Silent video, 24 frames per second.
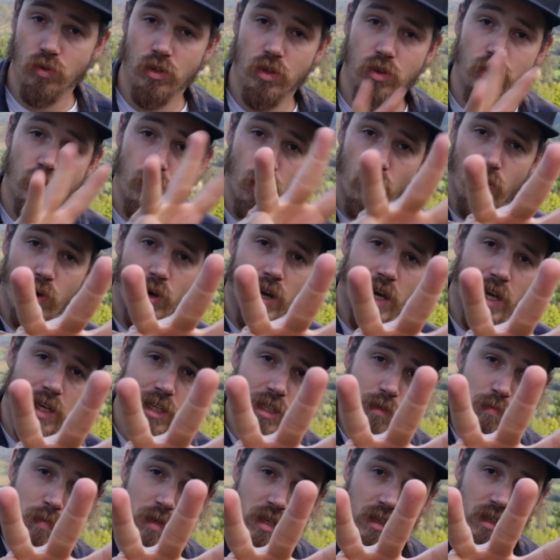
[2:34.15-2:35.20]
the third
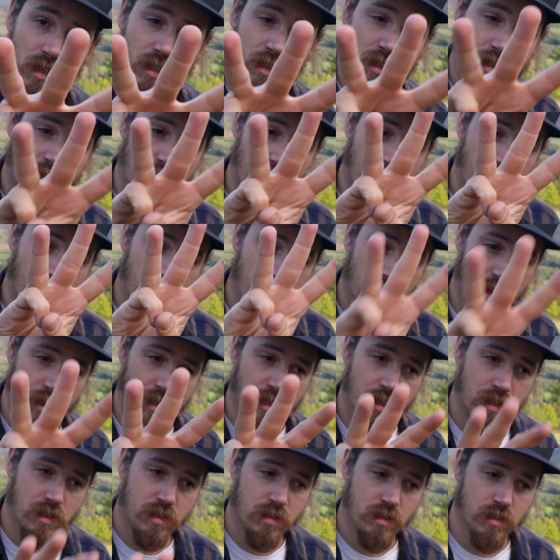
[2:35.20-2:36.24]
aspect
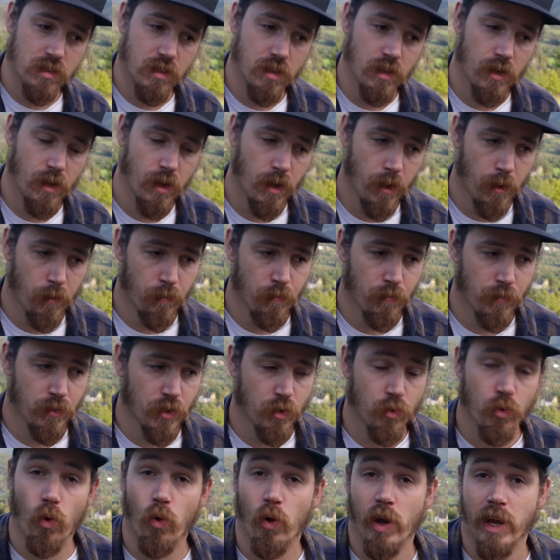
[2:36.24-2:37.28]
is the
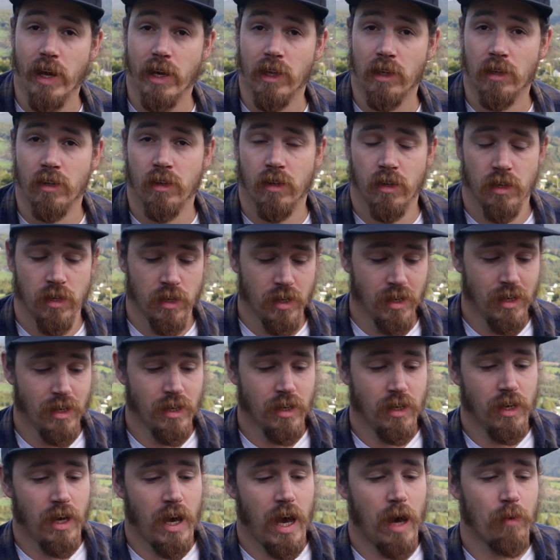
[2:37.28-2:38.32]
raw ale.
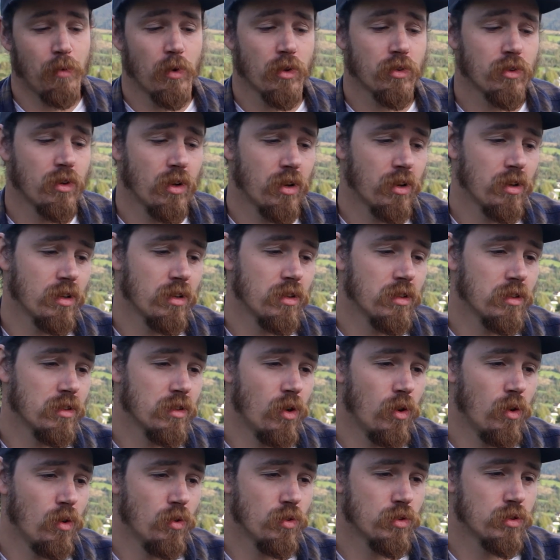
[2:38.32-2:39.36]
I'm not gonna
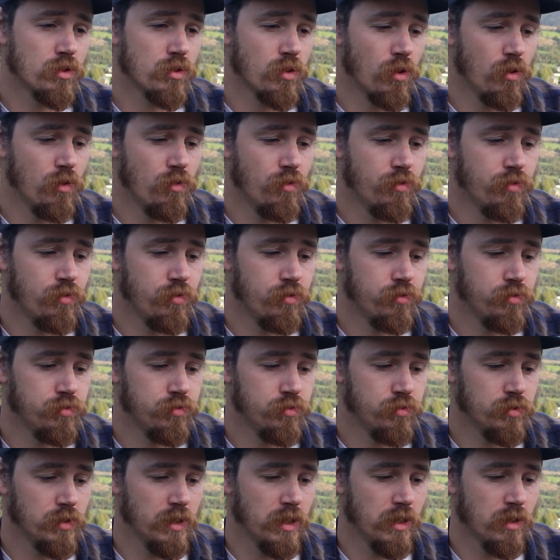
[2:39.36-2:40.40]
go so
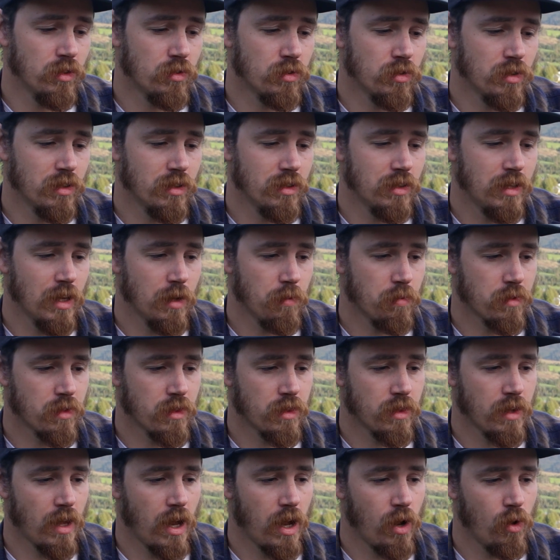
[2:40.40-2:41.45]
into the
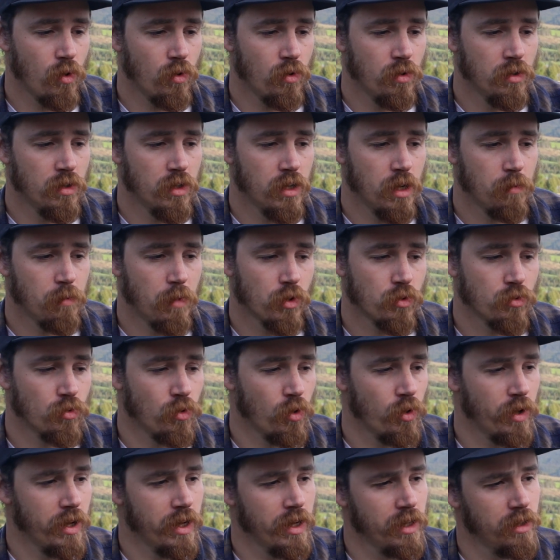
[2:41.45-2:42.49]
depth now about
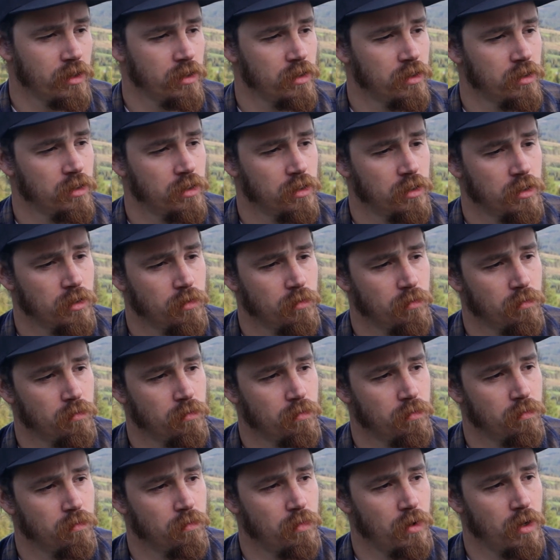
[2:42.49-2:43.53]
raw ale,
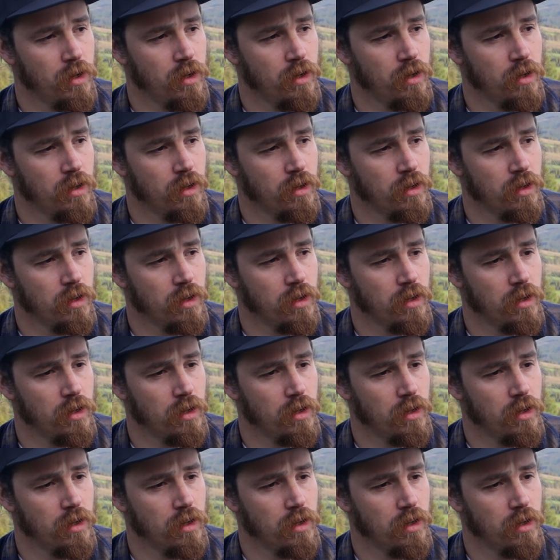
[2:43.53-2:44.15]
but